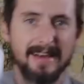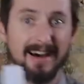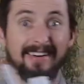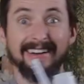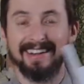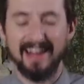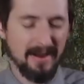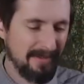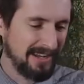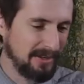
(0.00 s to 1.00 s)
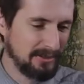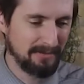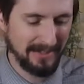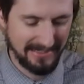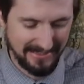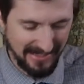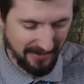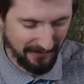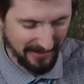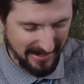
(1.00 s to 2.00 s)
All right, now I'm gonna use my
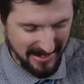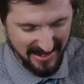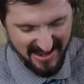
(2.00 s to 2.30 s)
siphon